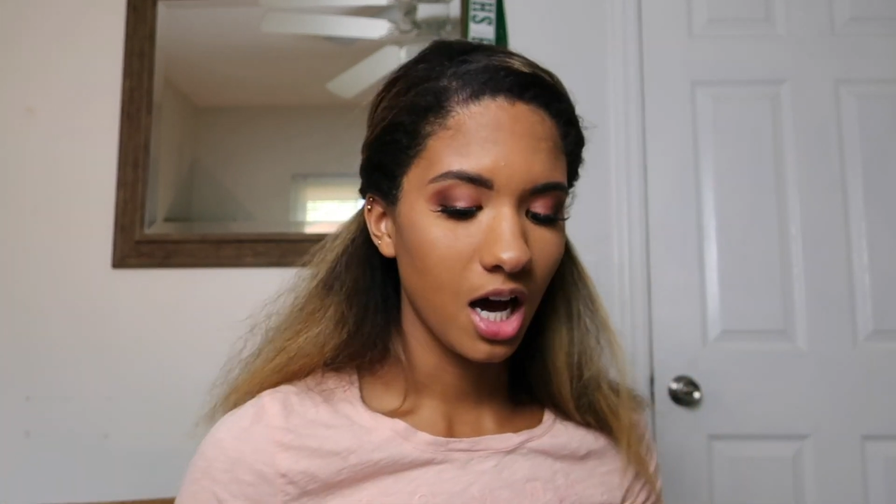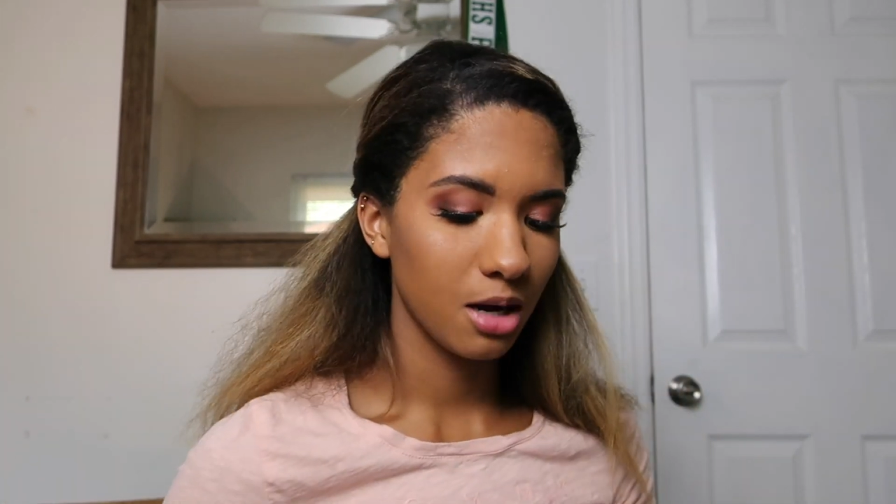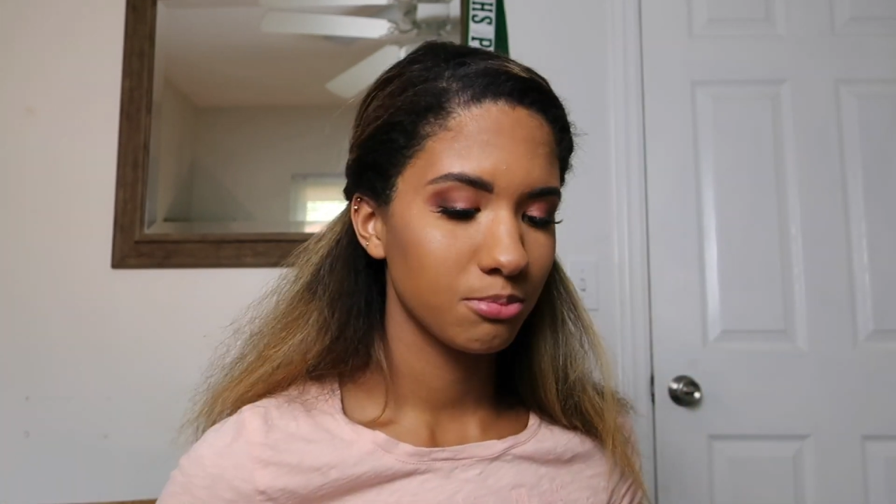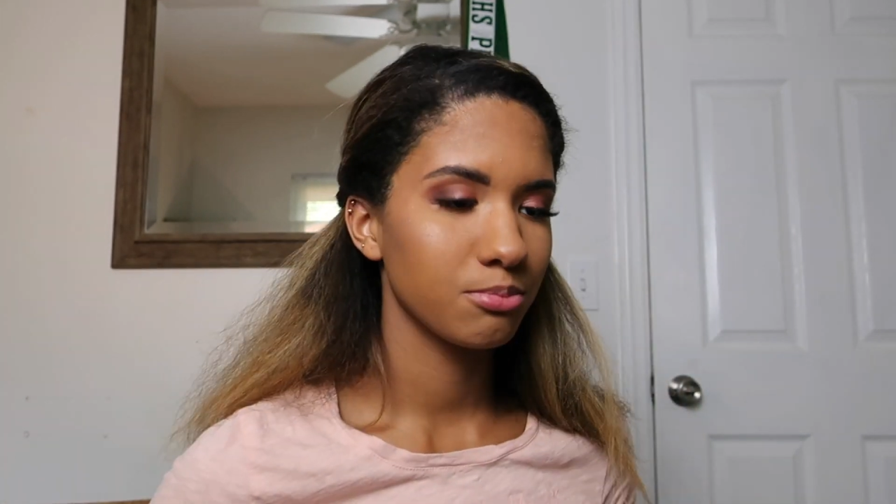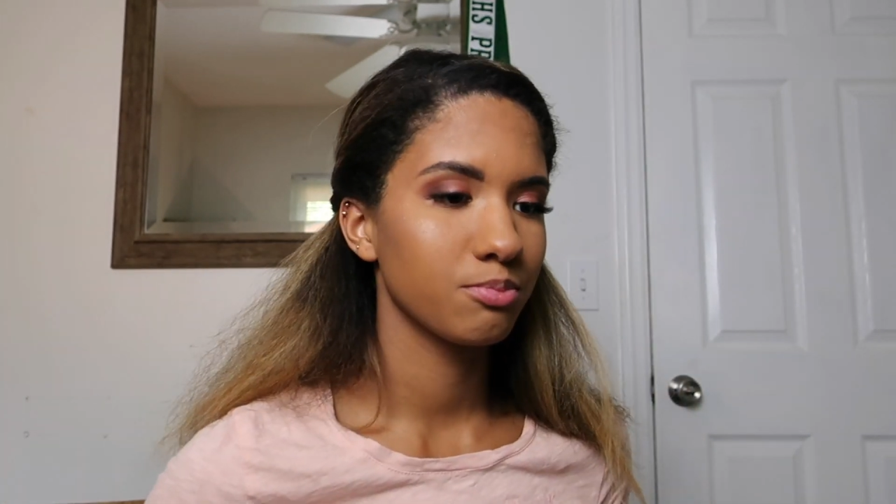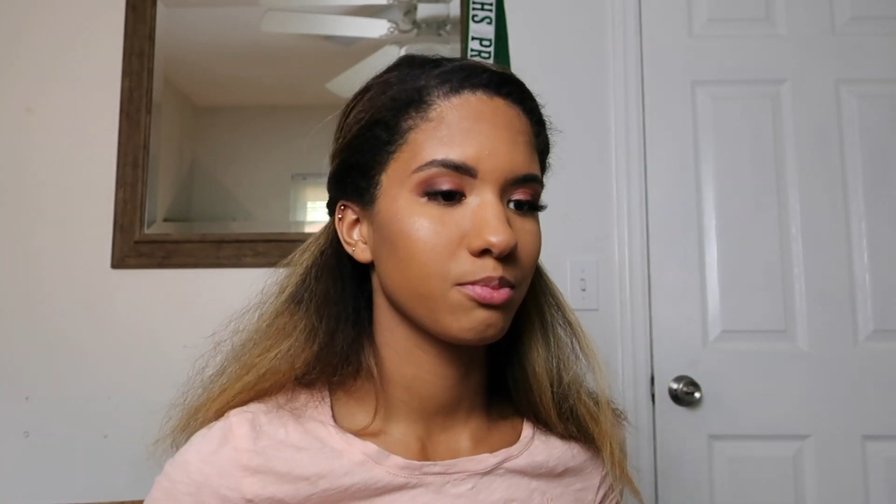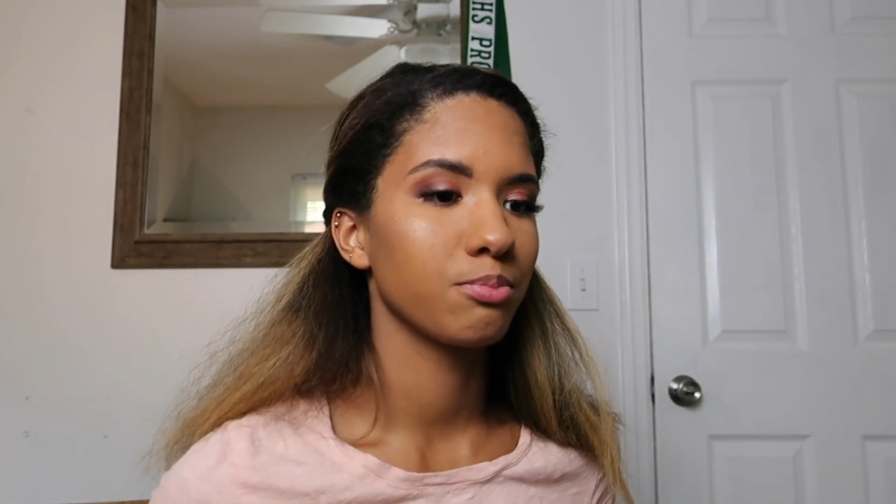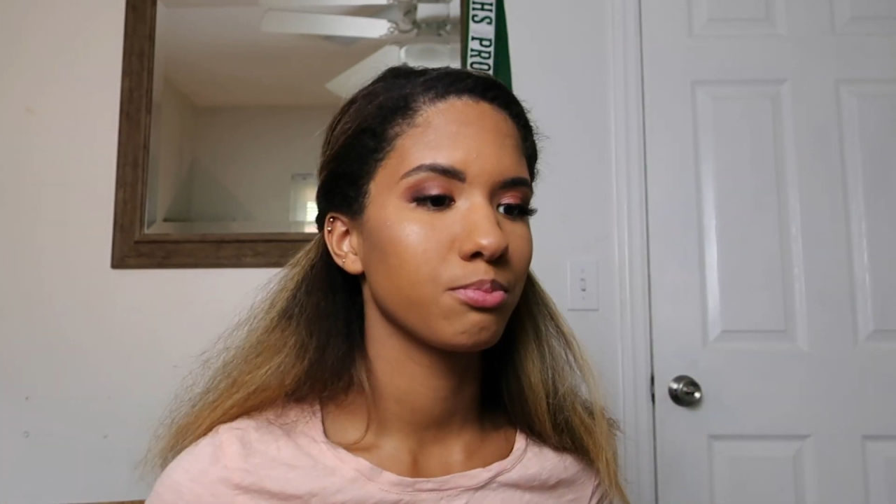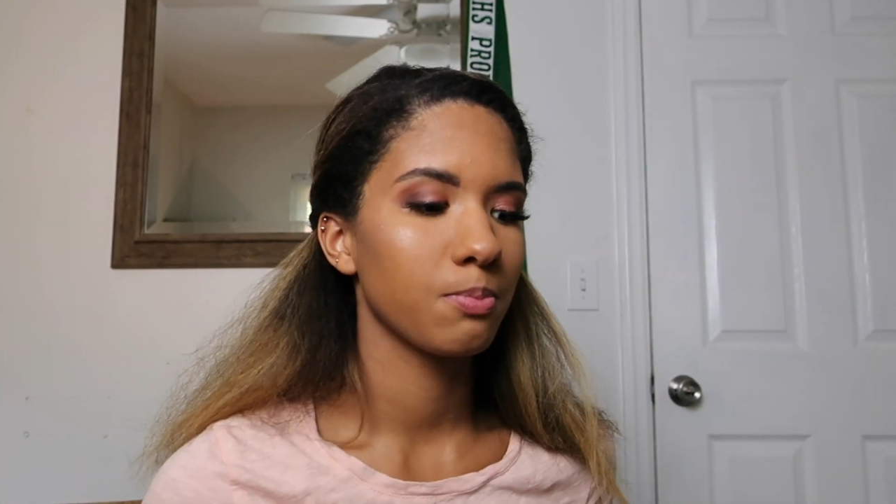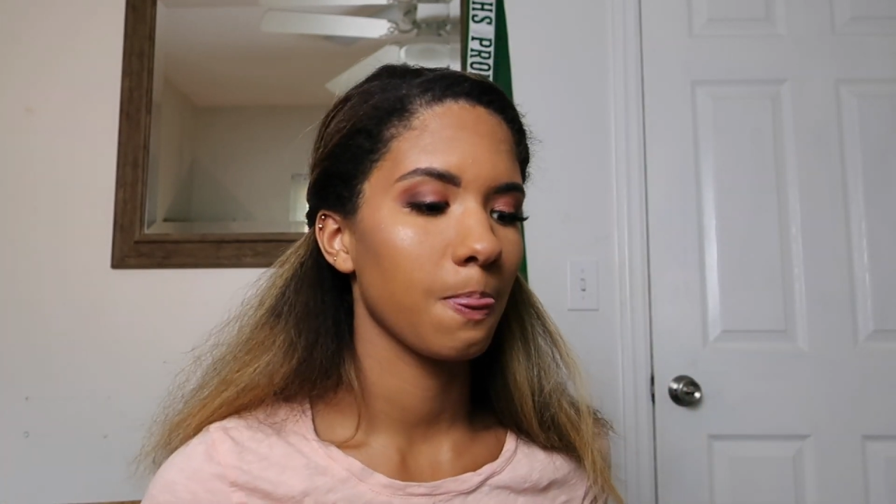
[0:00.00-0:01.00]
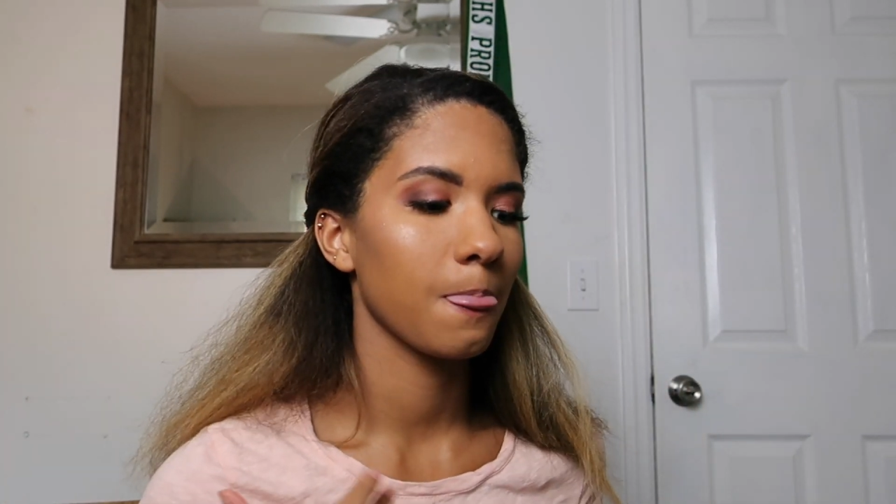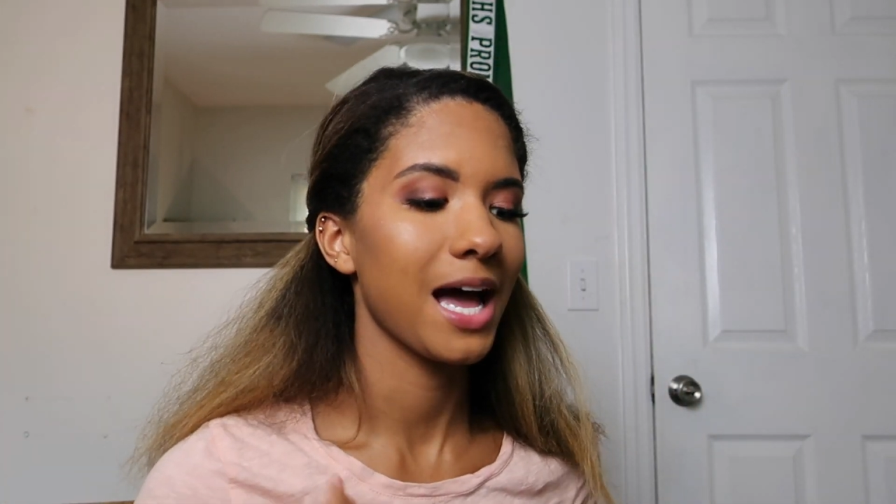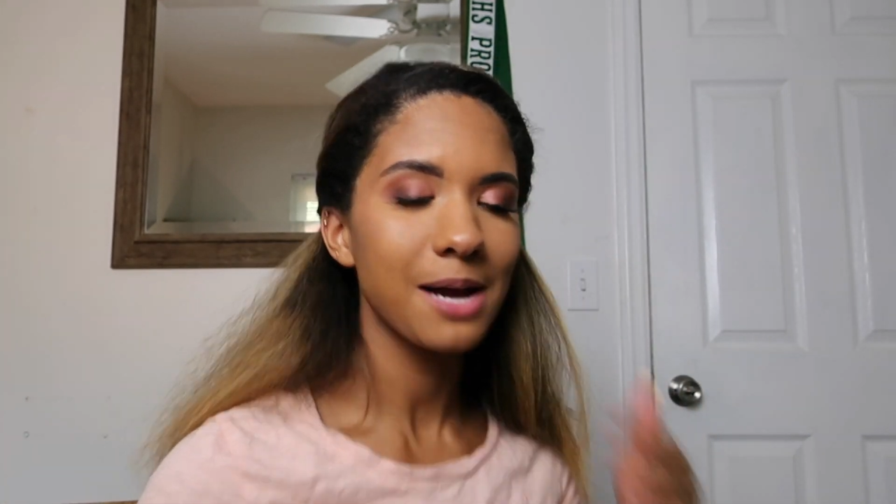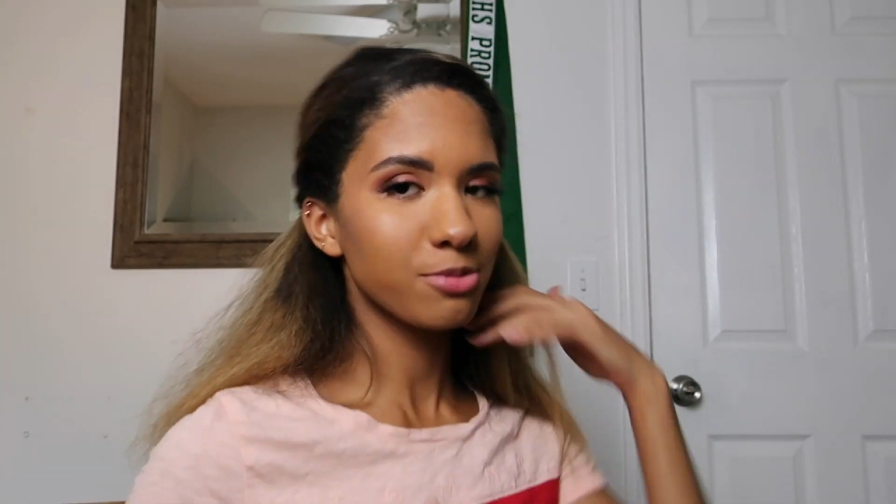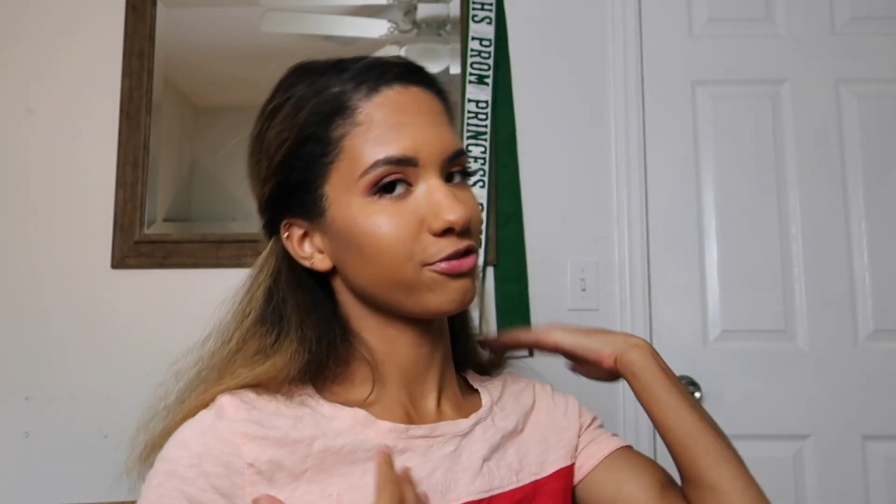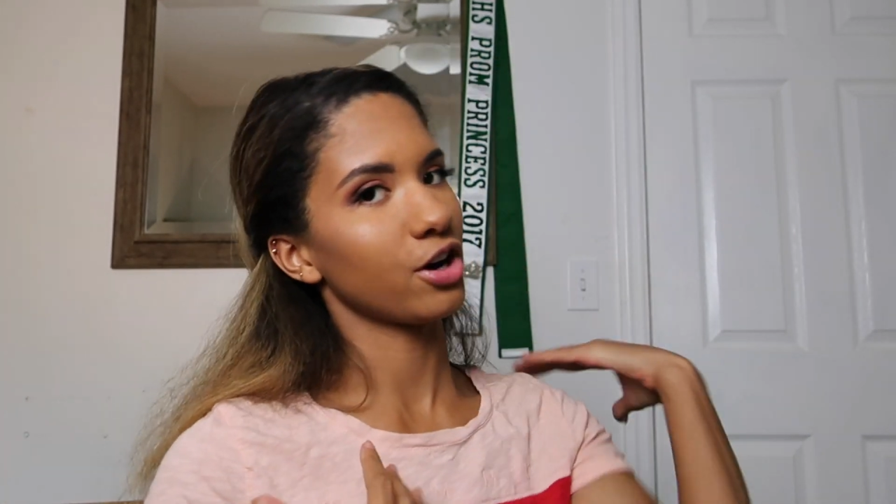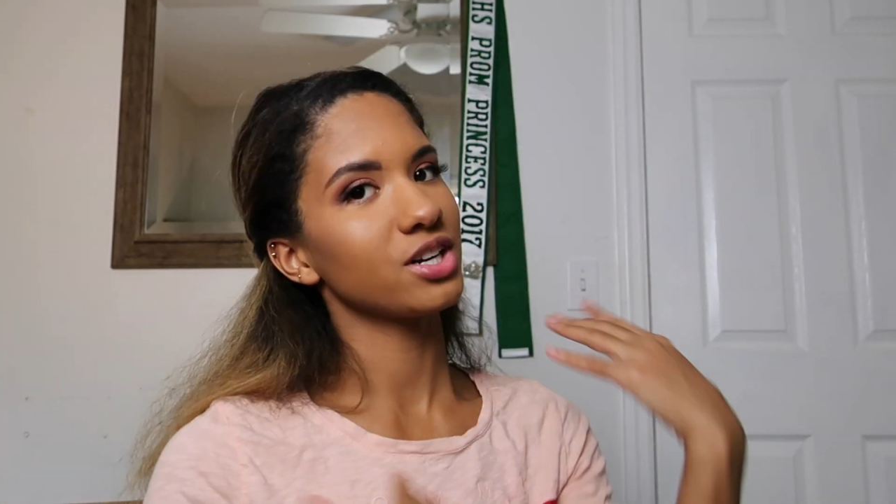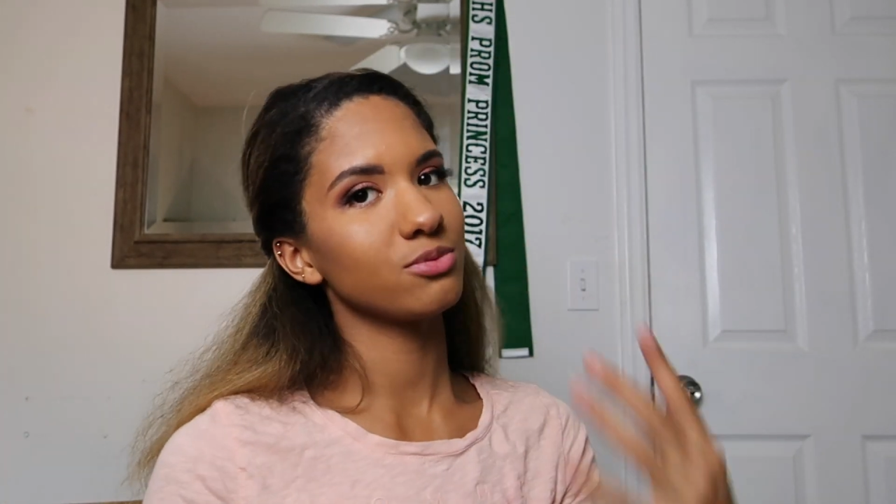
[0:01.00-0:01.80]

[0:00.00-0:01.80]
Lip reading: I prefer